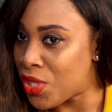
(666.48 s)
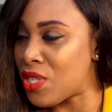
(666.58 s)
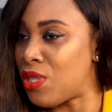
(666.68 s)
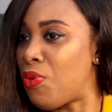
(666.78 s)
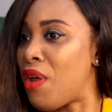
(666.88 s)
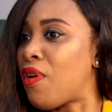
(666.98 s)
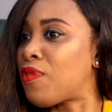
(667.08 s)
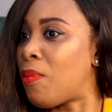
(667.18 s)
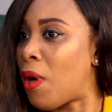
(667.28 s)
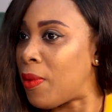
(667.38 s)
which is the rave
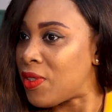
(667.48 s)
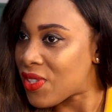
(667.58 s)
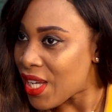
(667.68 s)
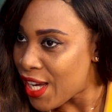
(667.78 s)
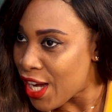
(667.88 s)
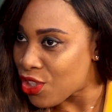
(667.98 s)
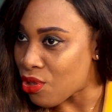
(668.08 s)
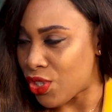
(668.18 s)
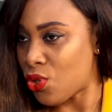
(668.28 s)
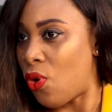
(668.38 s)
of the moment,
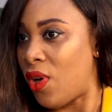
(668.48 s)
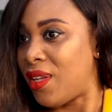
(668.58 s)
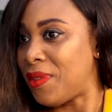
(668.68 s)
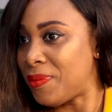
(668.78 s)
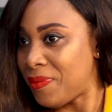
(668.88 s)
TrashCoin.